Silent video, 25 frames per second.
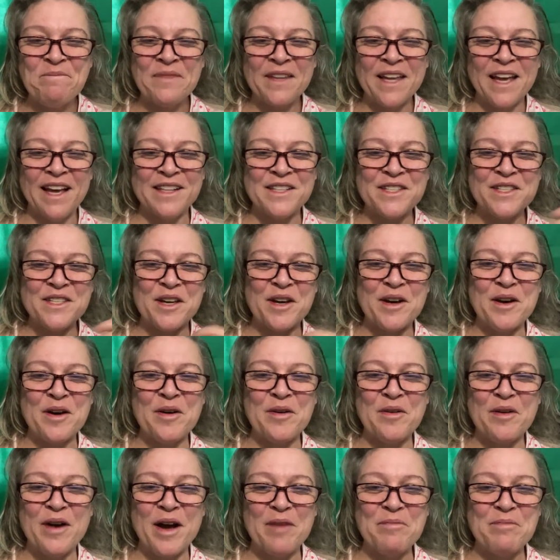And
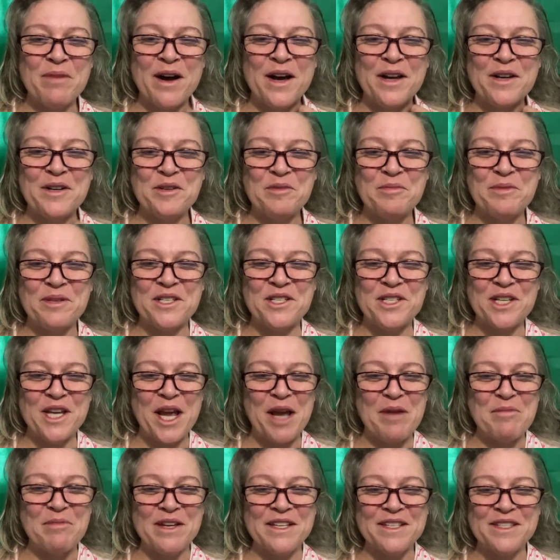so I bought new
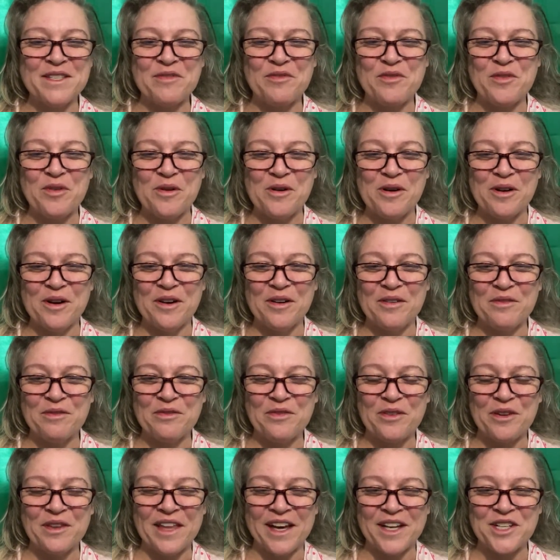pajamas for
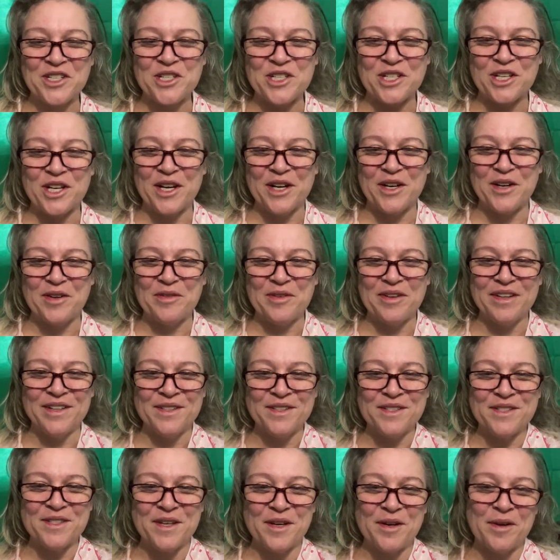that show. And
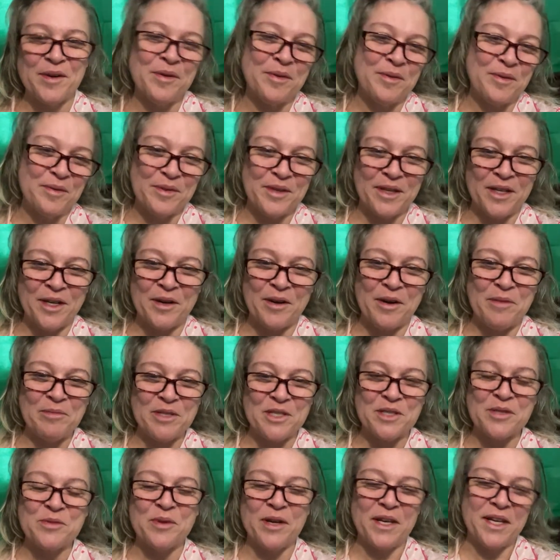so, I'm
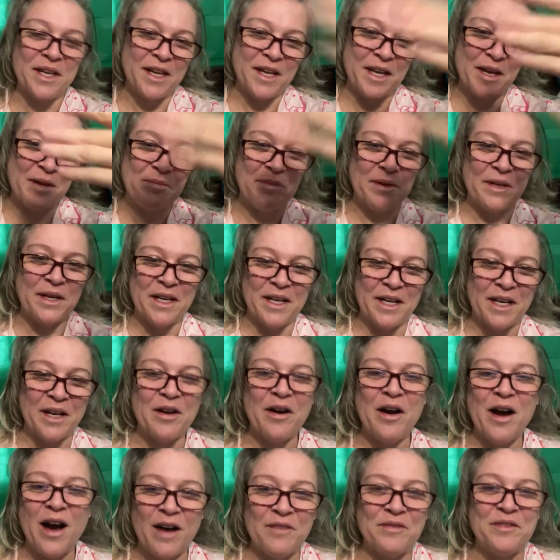just waking up and getting
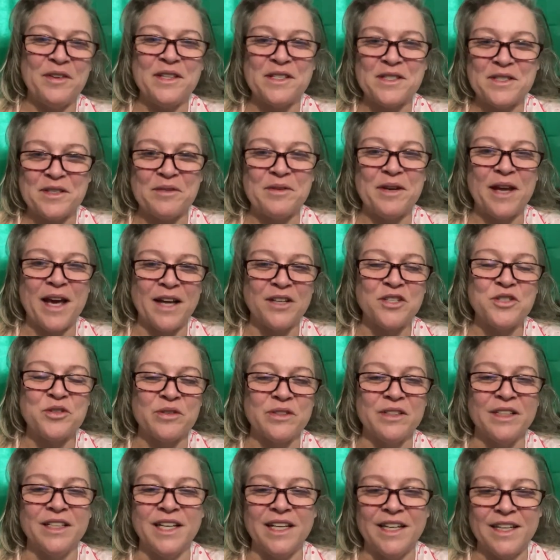coffee. So
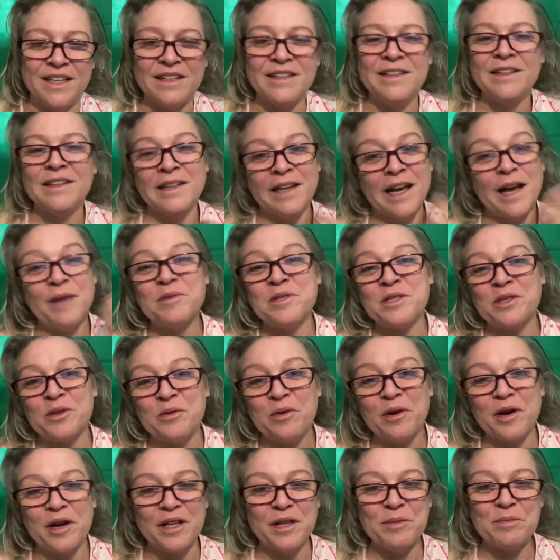naturally, I'm still
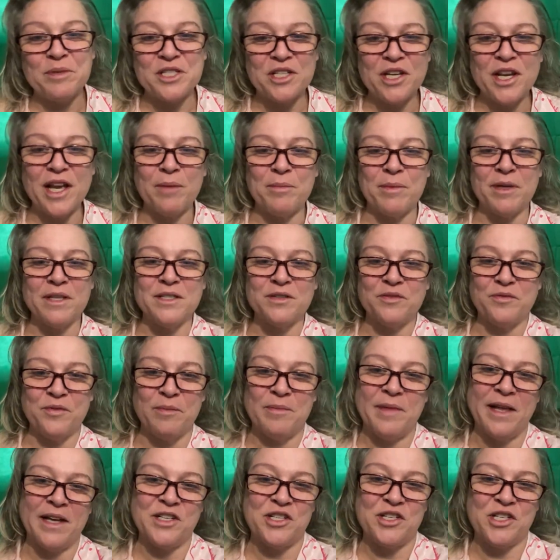wearing the pajamas
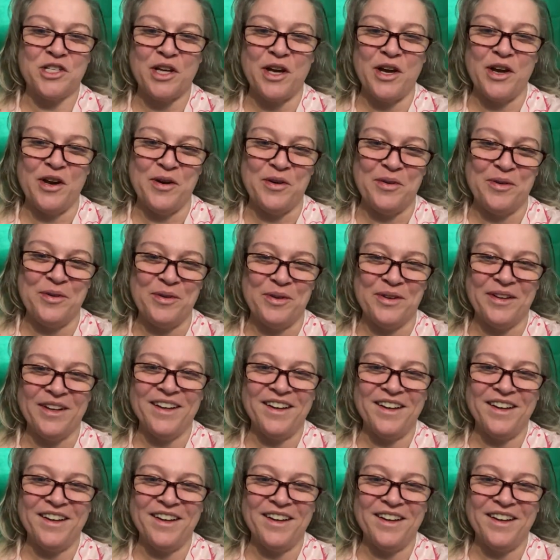from that show.